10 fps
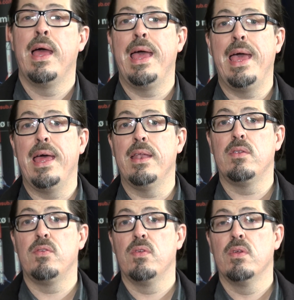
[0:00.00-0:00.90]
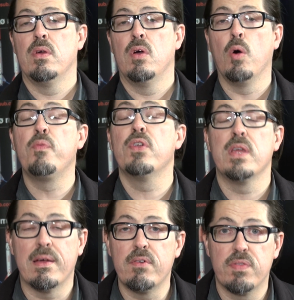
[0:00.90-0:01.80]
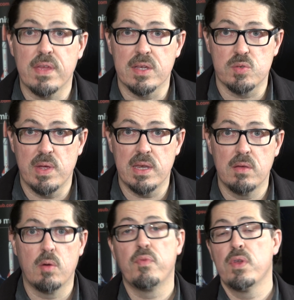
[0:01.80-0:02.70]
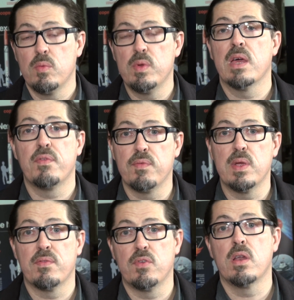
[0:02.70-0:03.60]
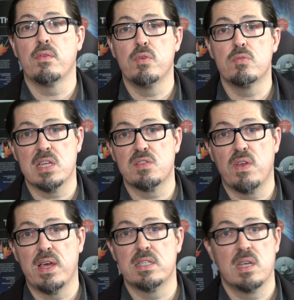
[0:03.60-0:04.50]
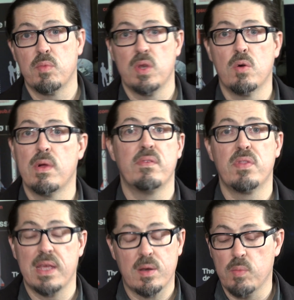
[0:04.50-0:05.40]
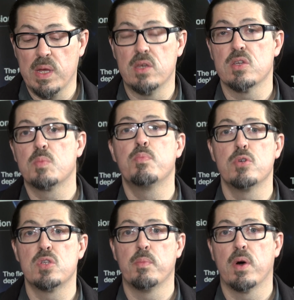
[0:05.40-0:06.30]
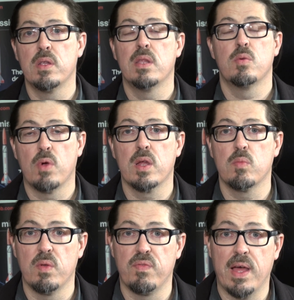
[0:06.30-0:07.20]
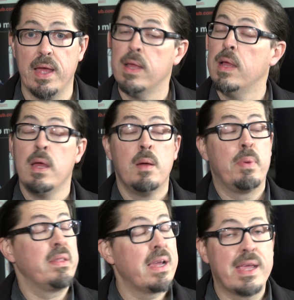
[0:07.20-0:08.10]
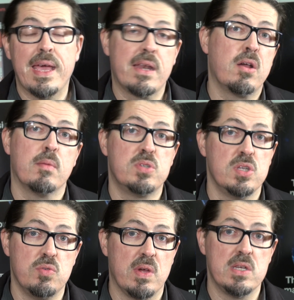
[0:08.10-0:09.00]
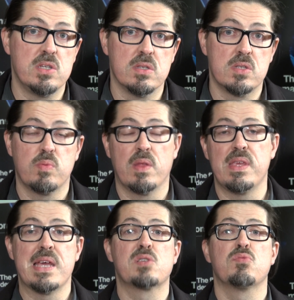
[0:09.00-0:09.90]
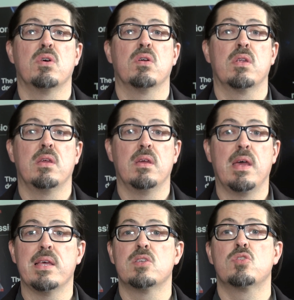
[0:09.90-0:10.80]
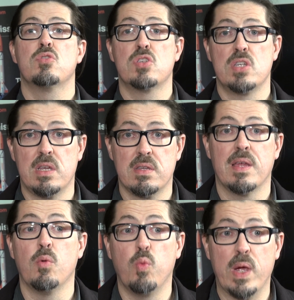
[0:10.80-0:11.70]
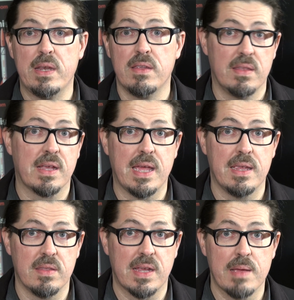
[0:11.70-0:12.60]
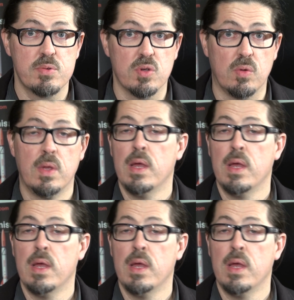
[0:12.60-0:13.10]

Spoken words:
and hopefully everything is ready. Hopefully we have done a few test flights and we know everything, and we can just push the button and the rocket will fly. But there can come situations where the astronaut has to sit and wait in the capsule